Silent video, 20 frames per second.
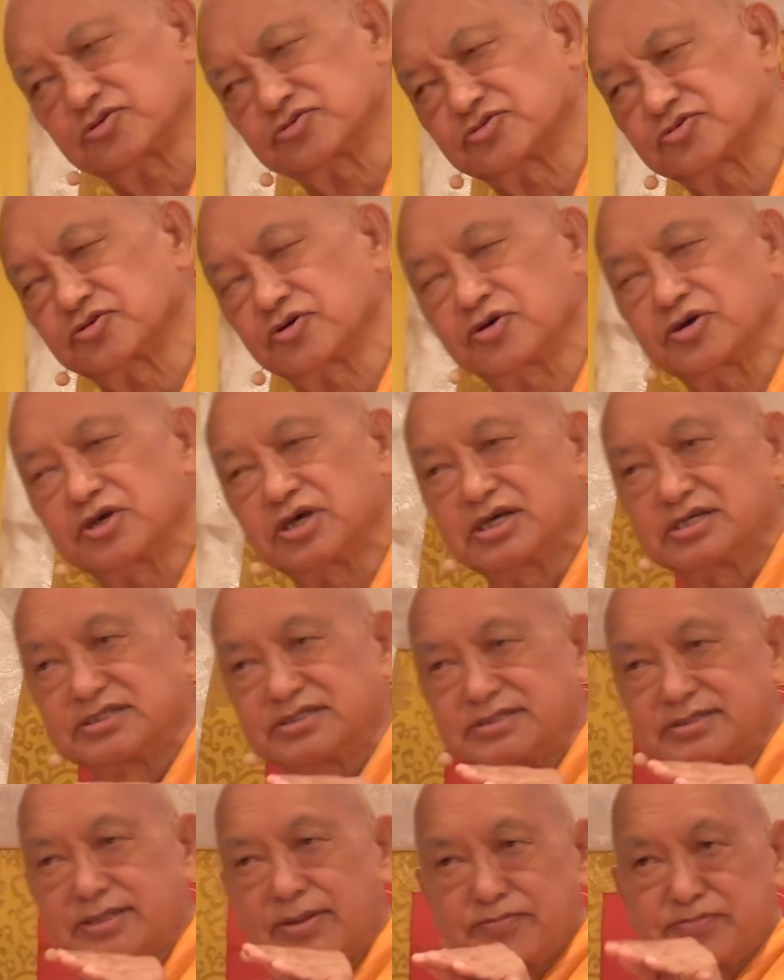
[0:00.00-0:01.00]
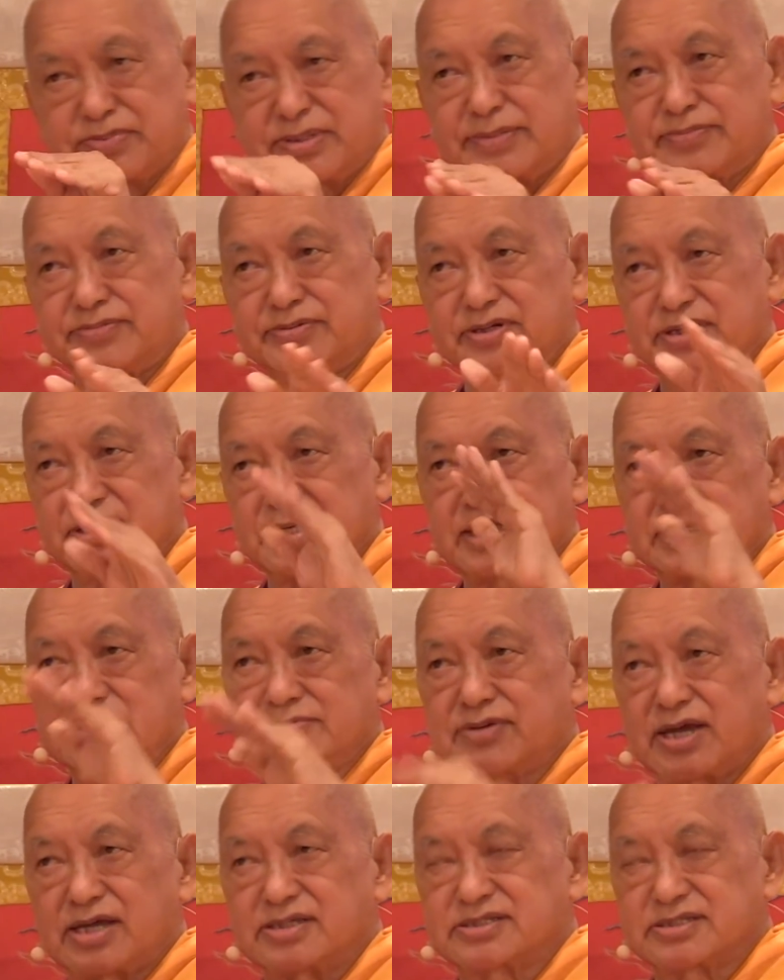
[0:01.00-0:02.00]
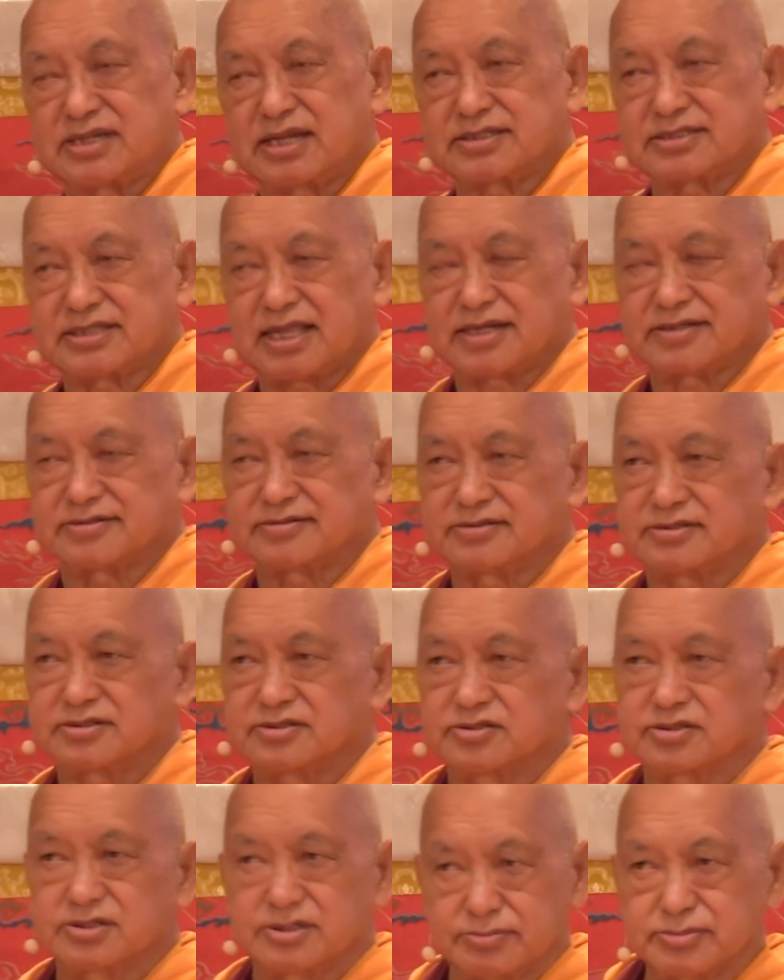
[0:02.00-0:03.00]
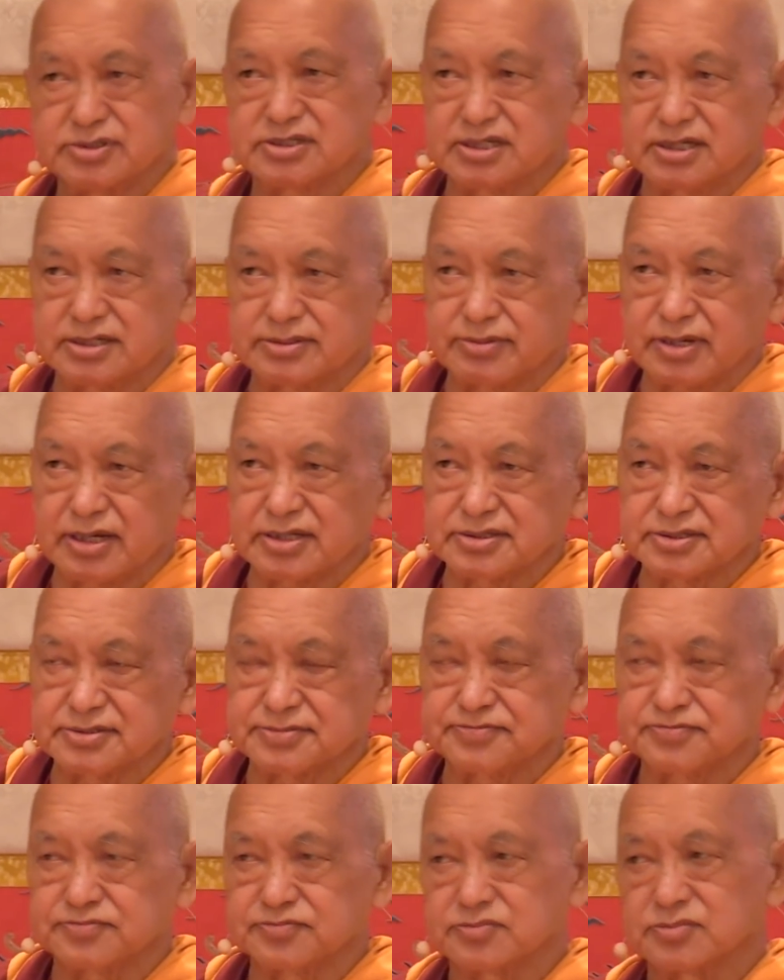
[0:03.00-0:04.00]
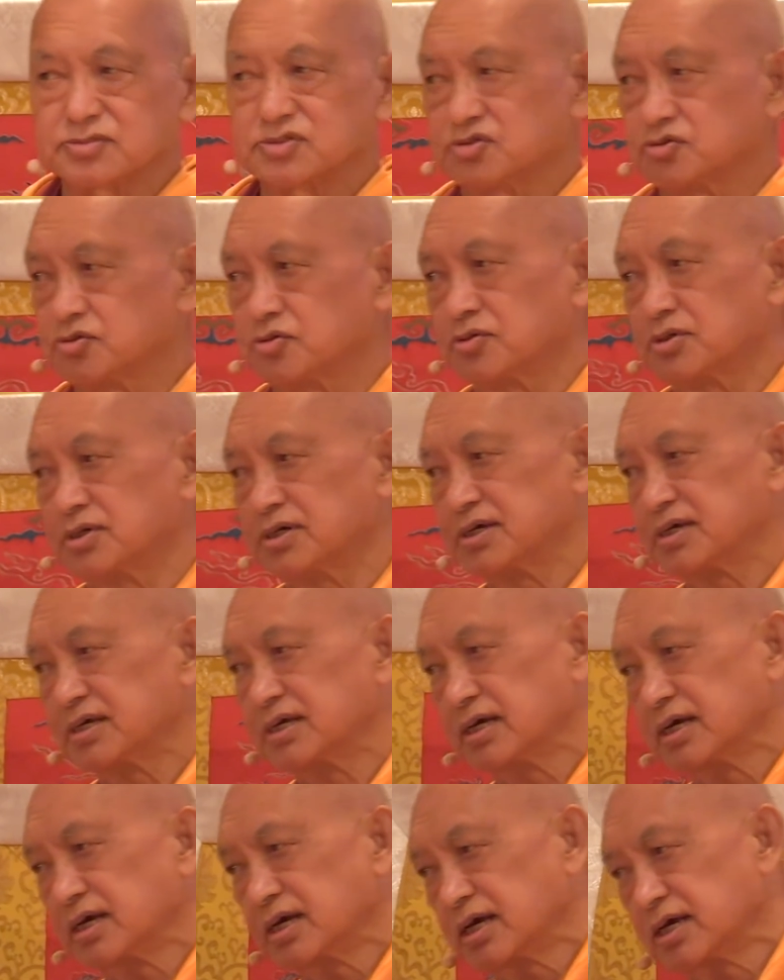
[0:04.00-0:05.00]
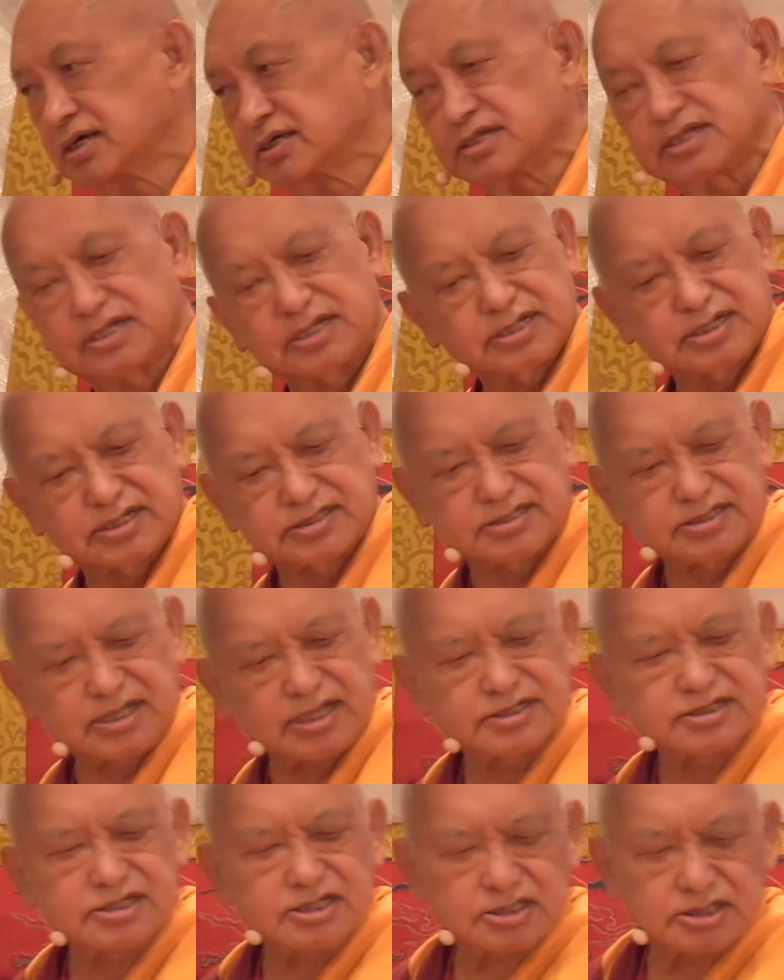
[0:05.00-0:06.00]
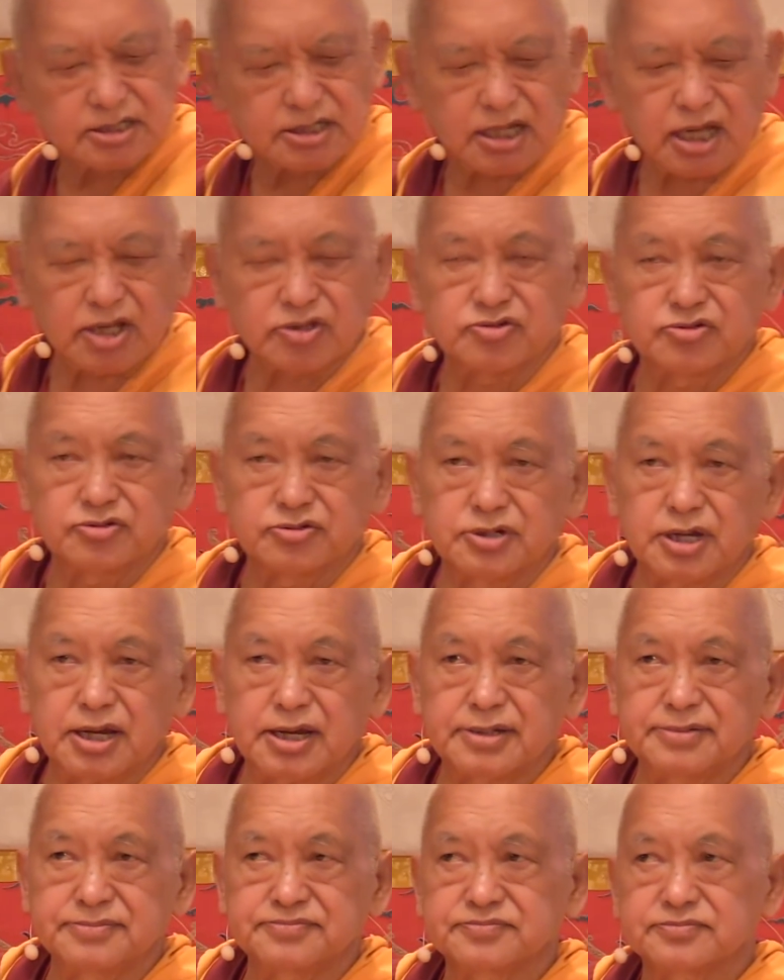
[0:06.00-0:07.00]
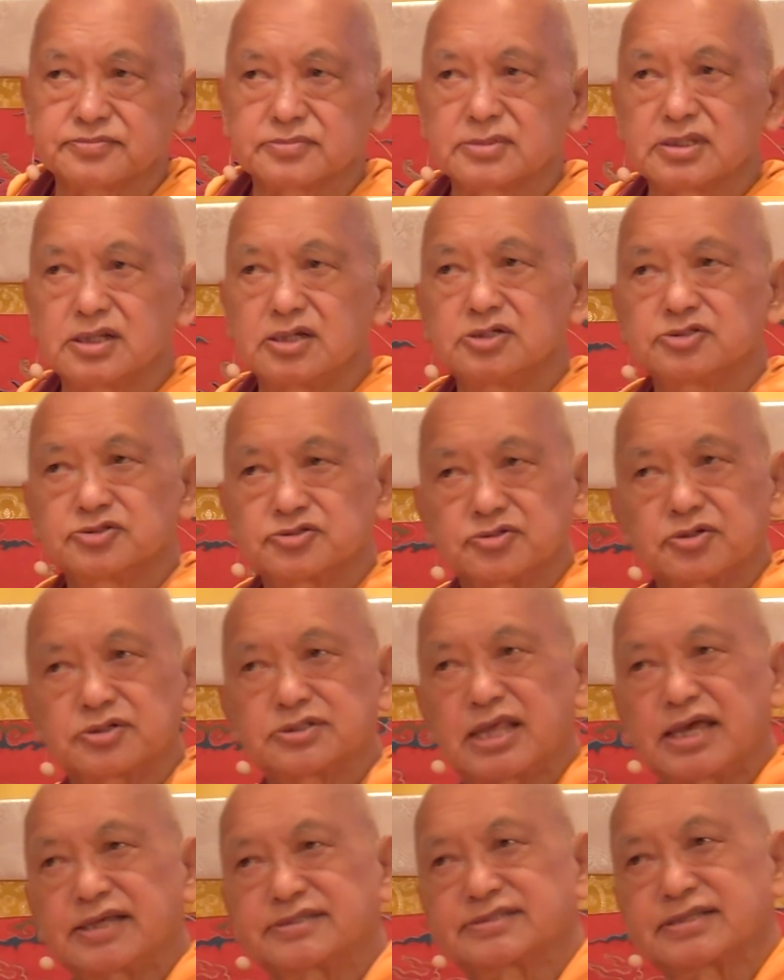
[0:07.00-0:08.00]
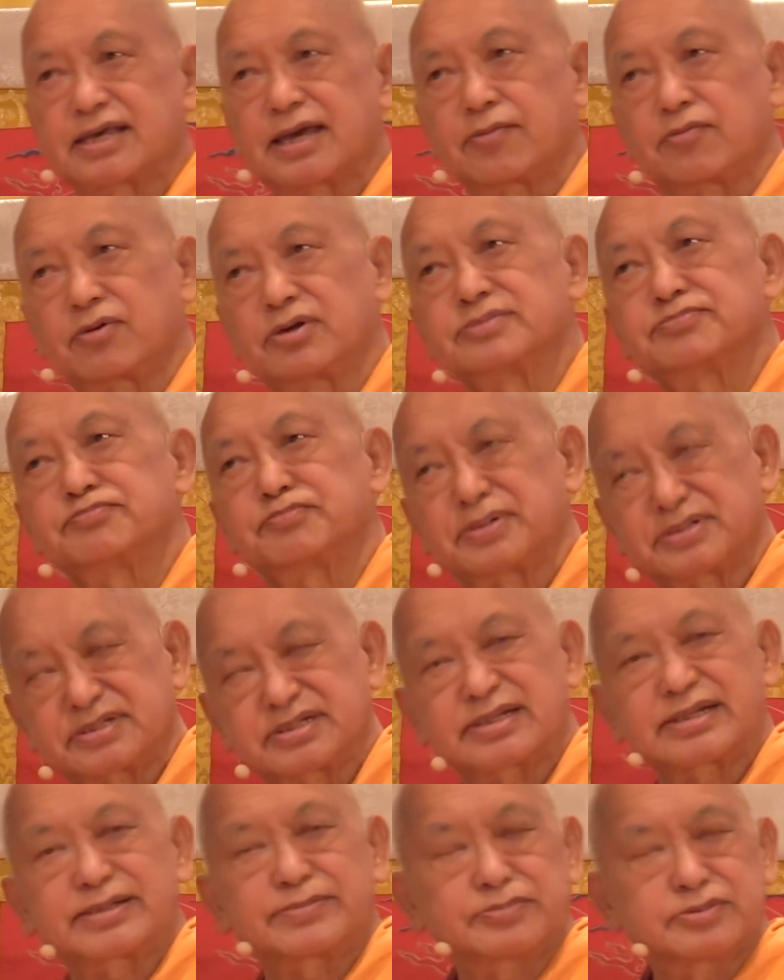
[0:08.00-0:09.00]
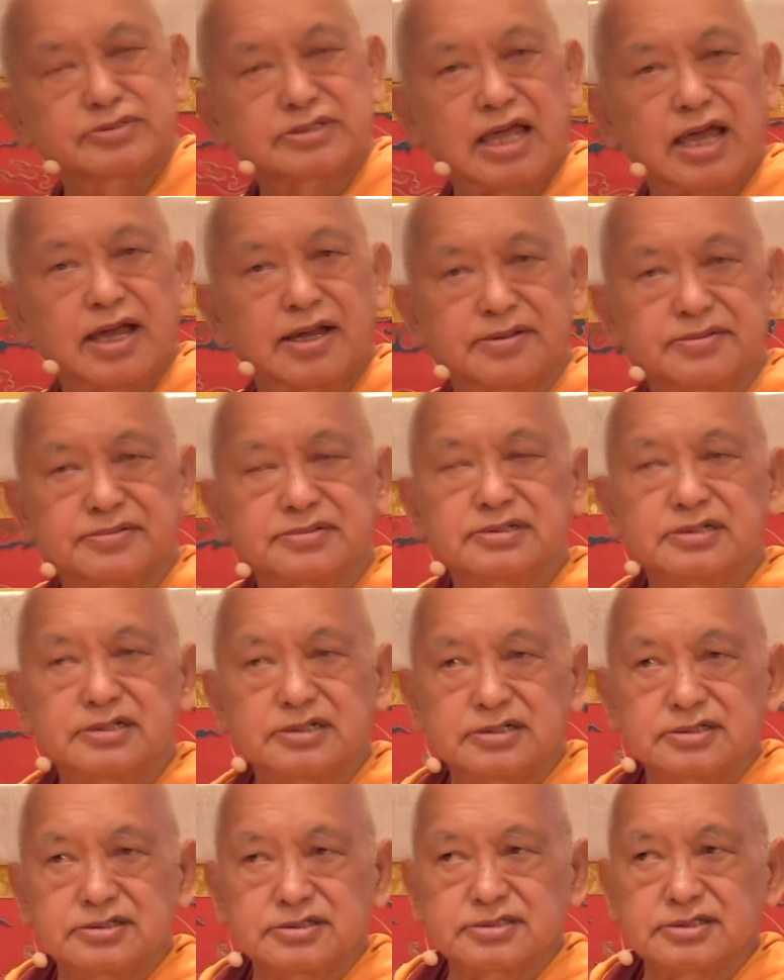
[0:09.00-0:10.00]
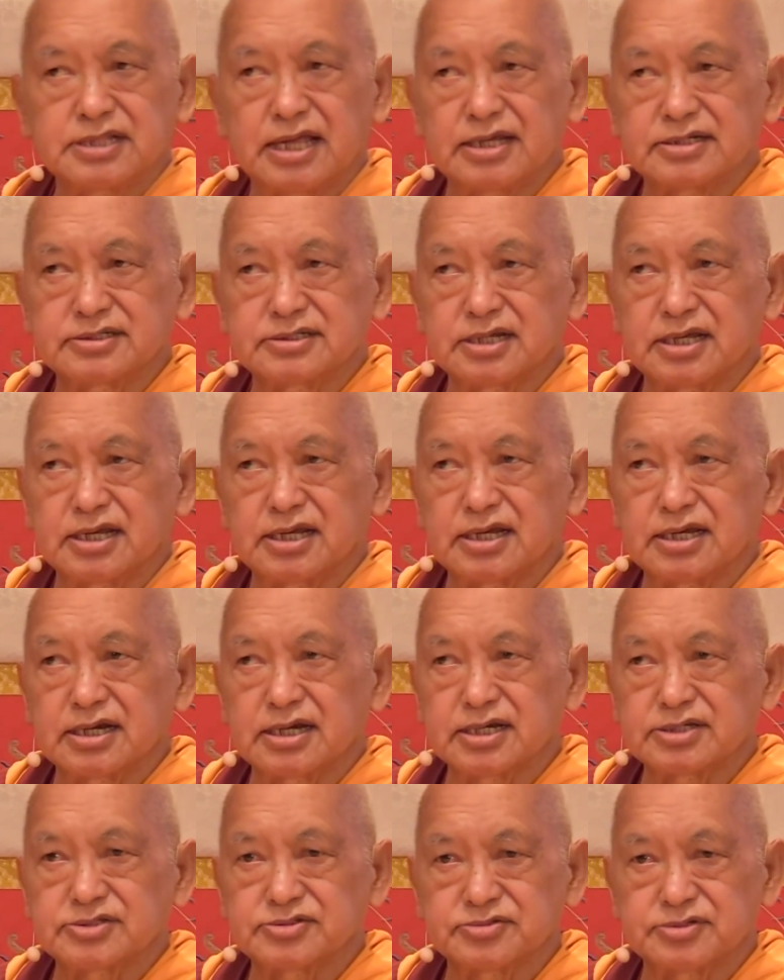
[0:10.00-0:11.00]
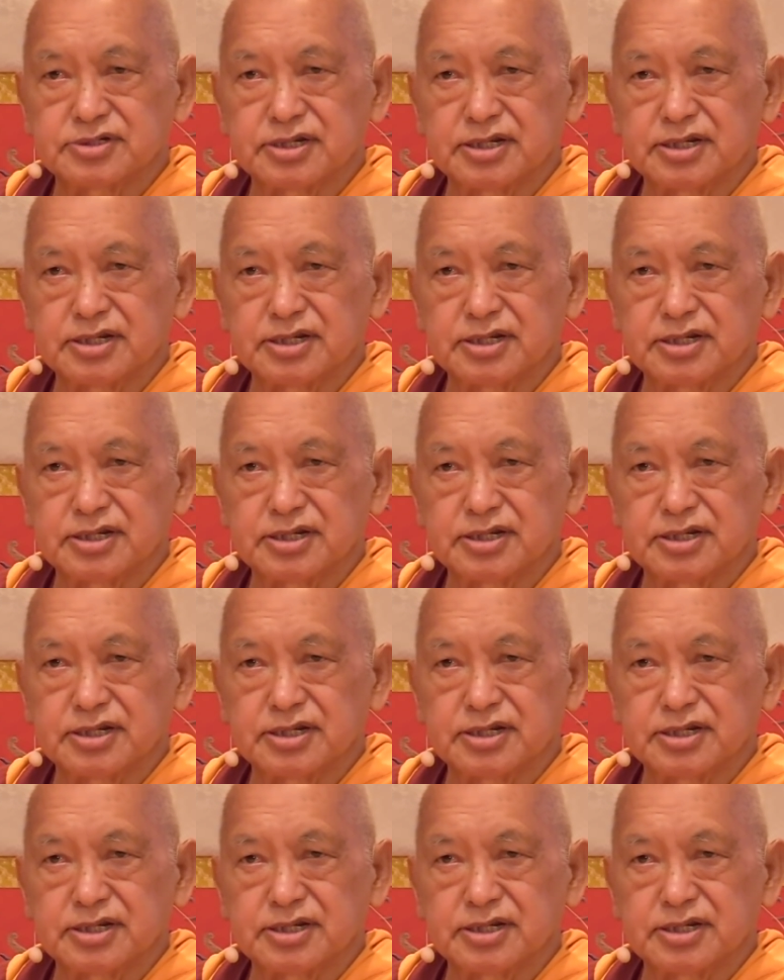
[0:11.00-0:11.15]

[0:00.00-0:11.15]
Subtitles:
so some people he advised like that. So Rinpoche advised. So, and it is said in the Kanjura. So that's one particular Buddha that if